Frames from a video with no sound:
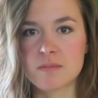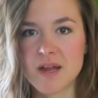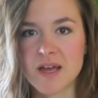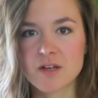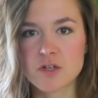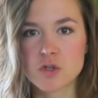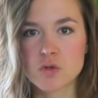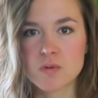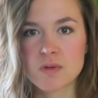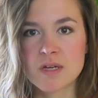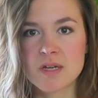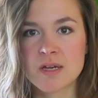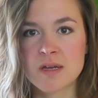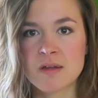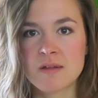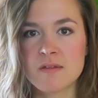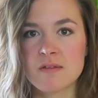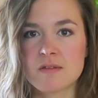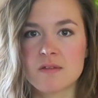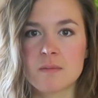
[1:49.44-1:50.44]
some
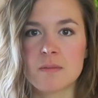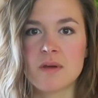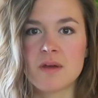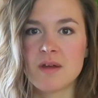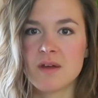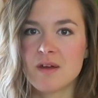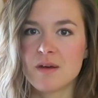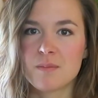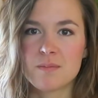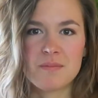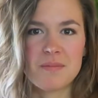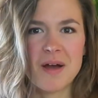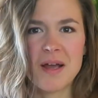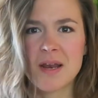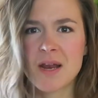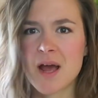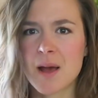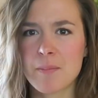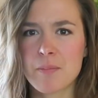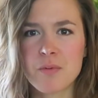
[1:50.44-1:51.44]
nectarines, some
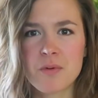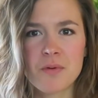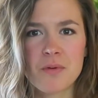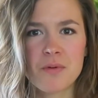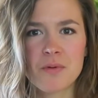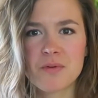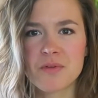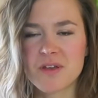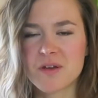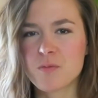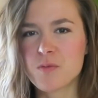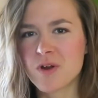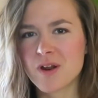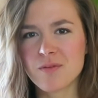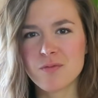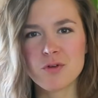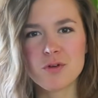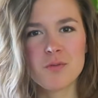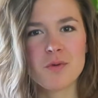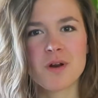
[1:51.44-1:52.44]
pineapple, like
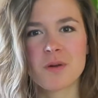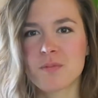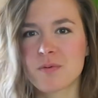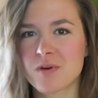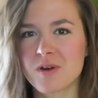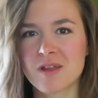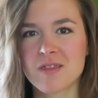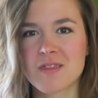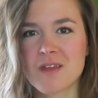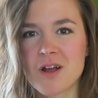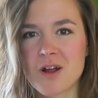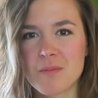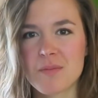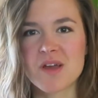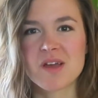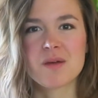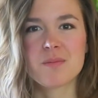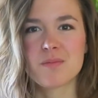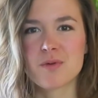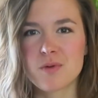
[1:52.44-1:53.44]
whatever you want to put in there,
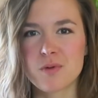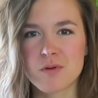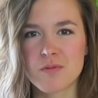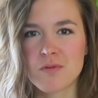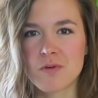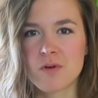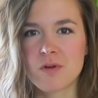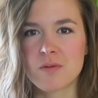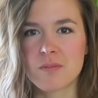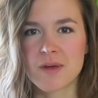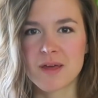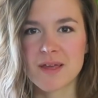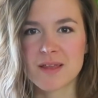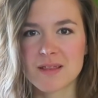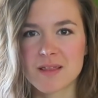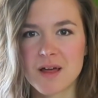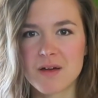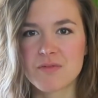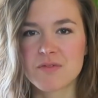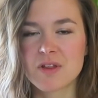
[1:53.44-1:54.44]
make it beautiful, make
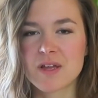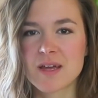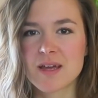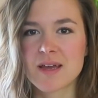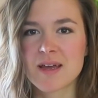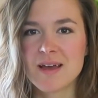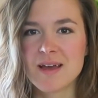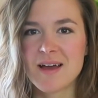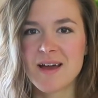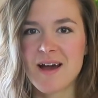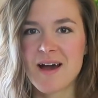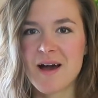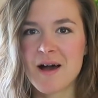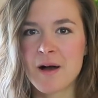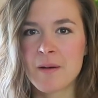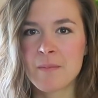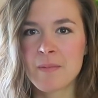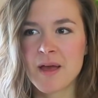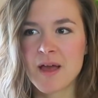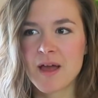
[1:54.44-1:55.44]
it lovely.
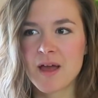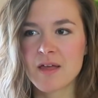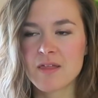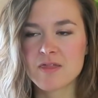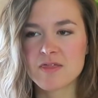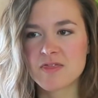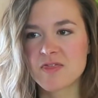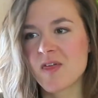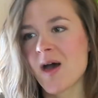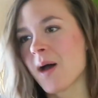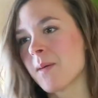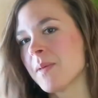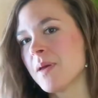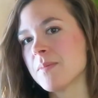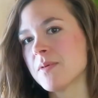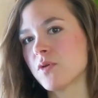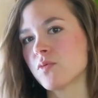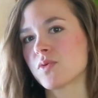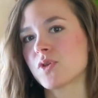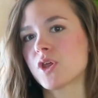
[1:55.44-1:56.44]
That
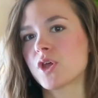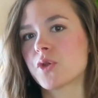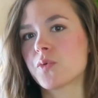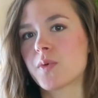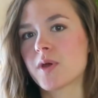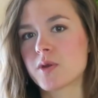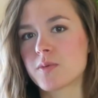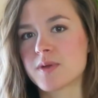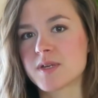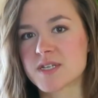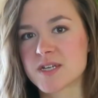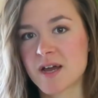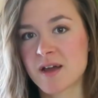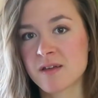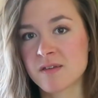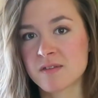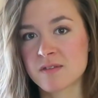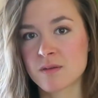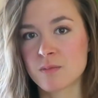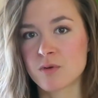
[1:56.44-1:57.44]
might be a really good way to
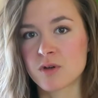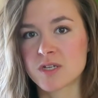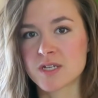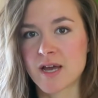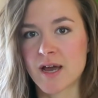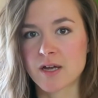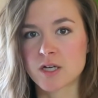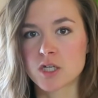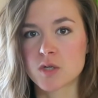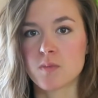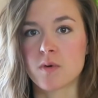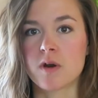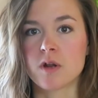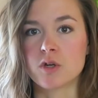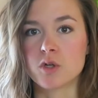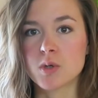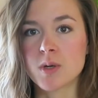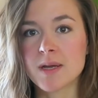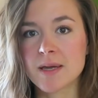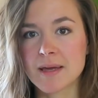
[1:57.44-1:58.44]
entice someone to actually want
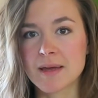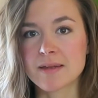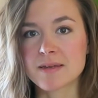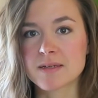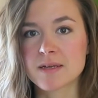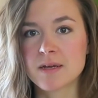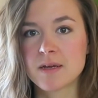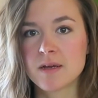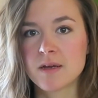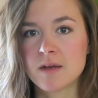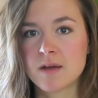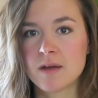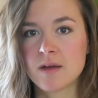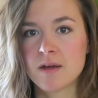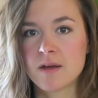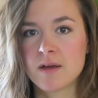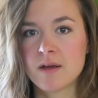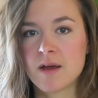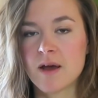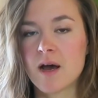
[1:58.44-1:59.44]
to drink it.
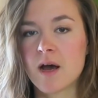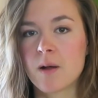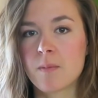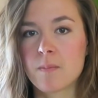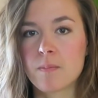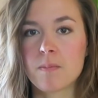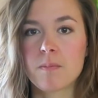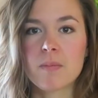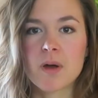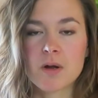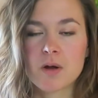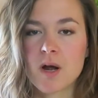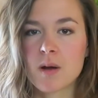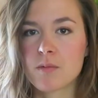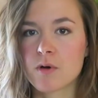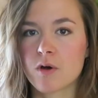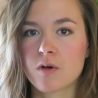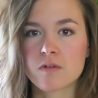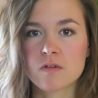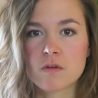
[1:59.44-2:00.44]
My
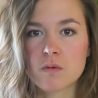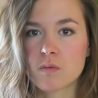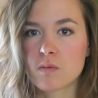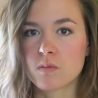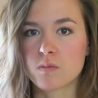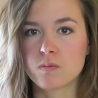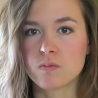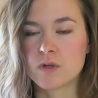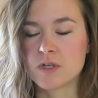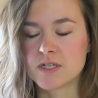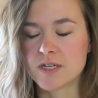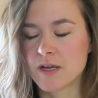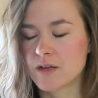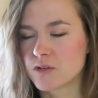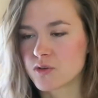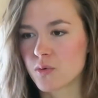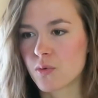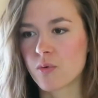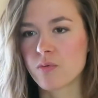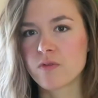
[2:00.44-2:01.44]
grandma also would
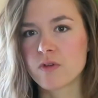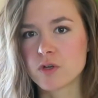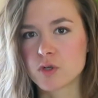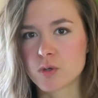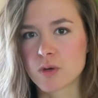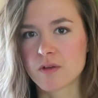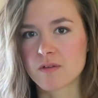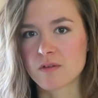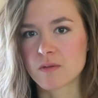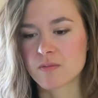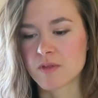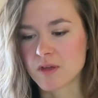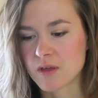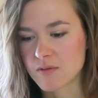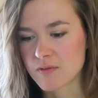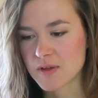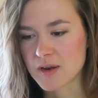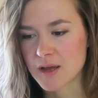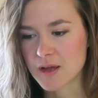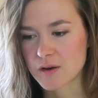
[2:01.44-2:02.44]
tend to only drink something
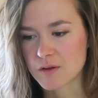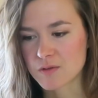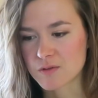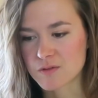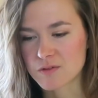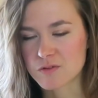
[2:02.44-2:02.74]
if it had a